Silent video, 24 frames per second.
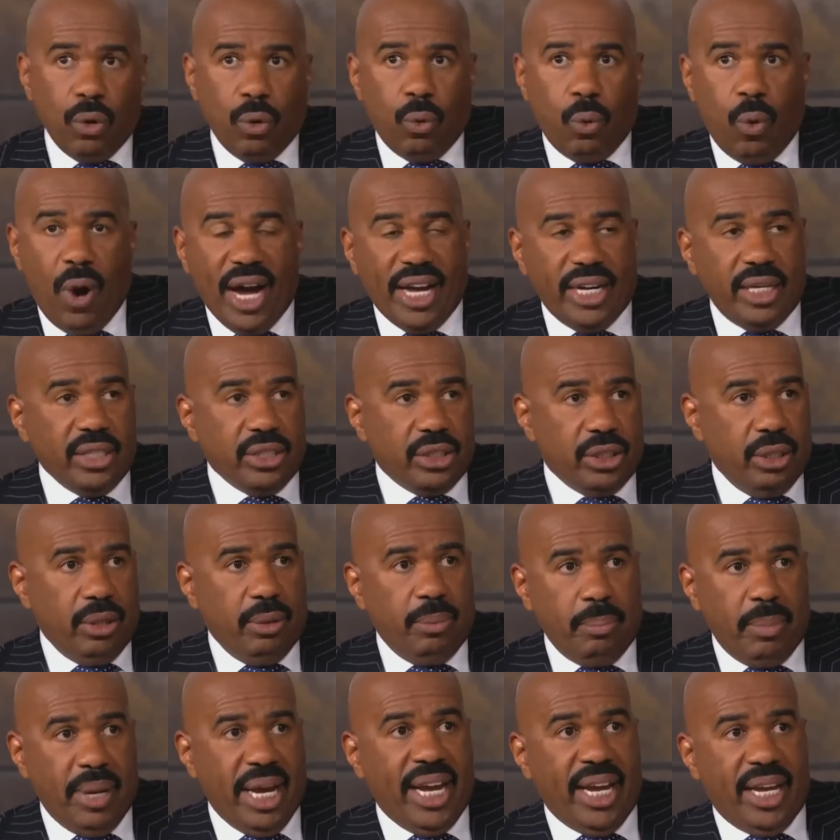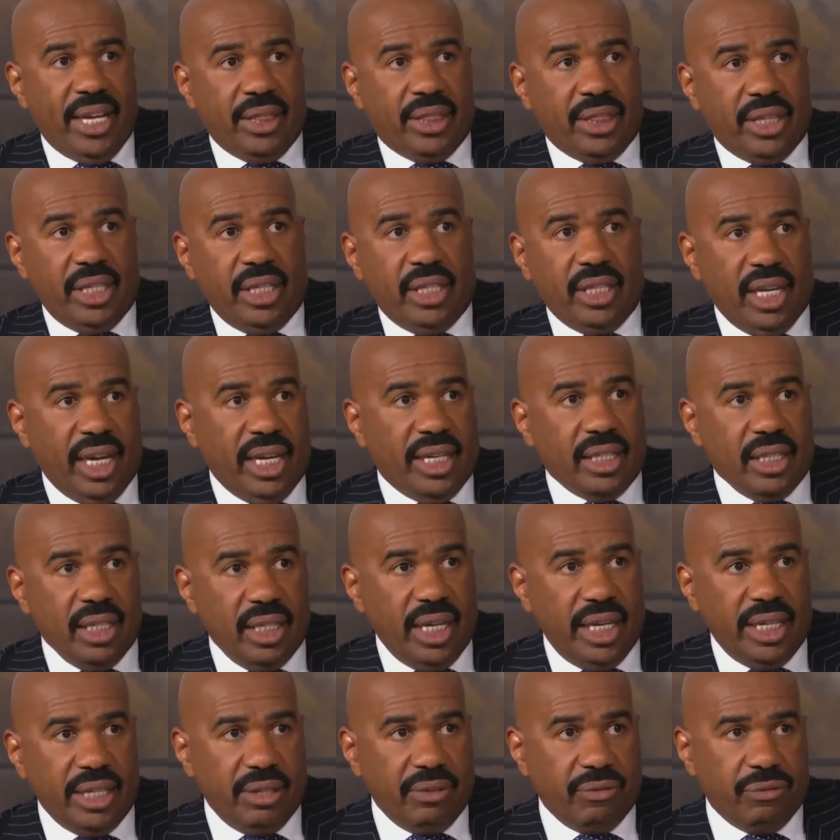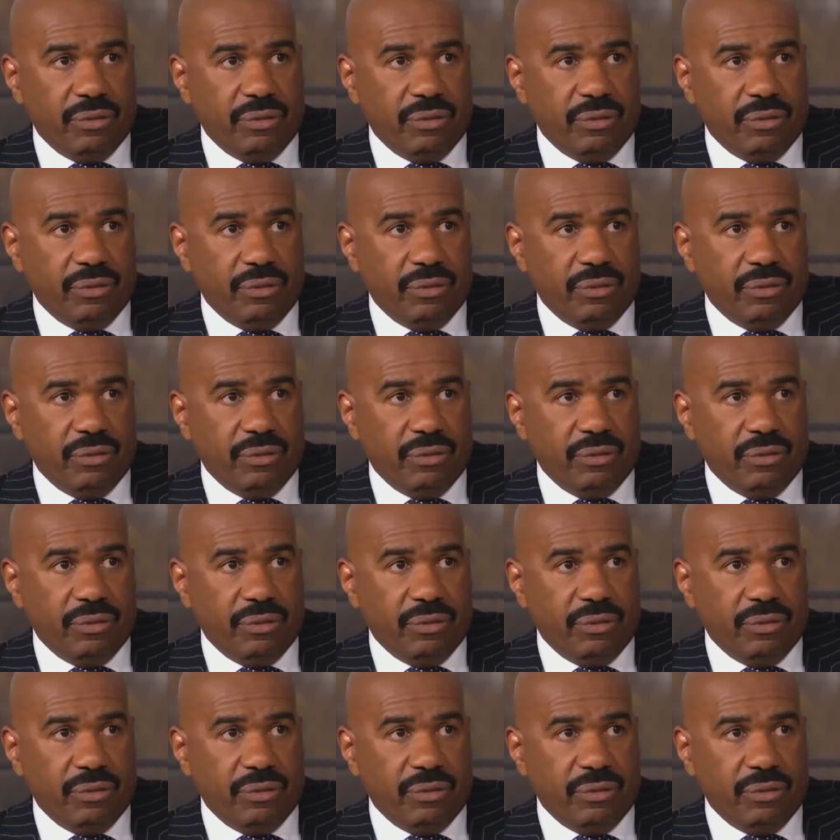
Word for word: Why doesn't a man think like a lady?